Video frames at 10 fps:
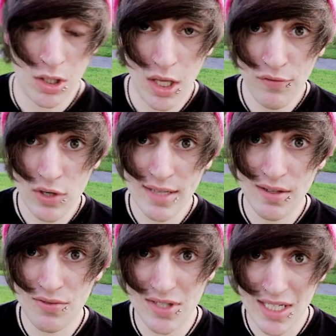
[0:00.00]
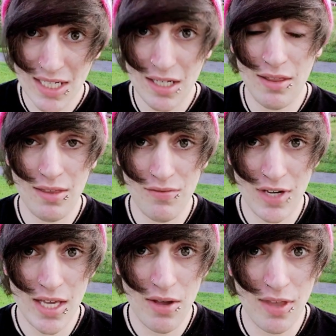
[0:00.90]
If you guys have seen the
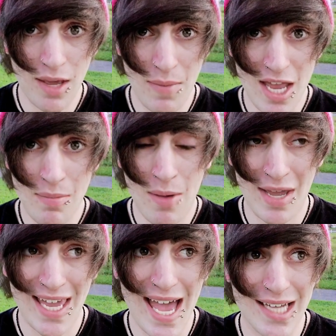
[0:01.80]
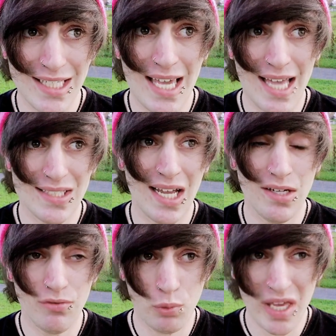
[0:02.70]
video that I made about my cat, he has
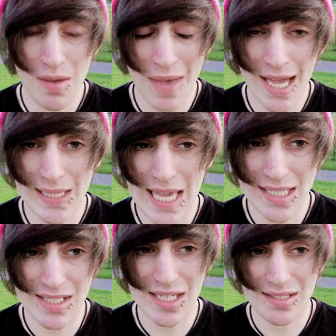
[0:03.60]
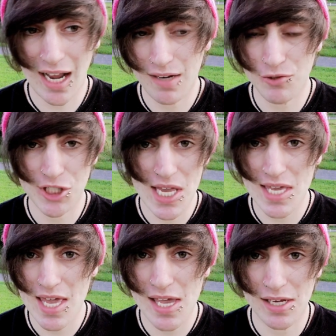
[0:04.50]
kind of weak back legs and he's kind of
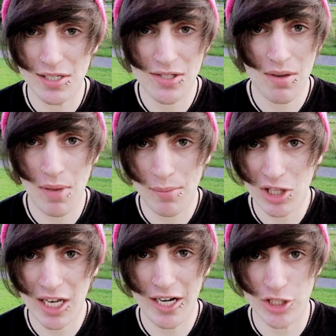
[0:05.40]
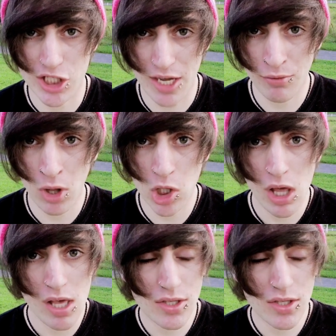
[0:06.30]
shaky and discombobulated in general.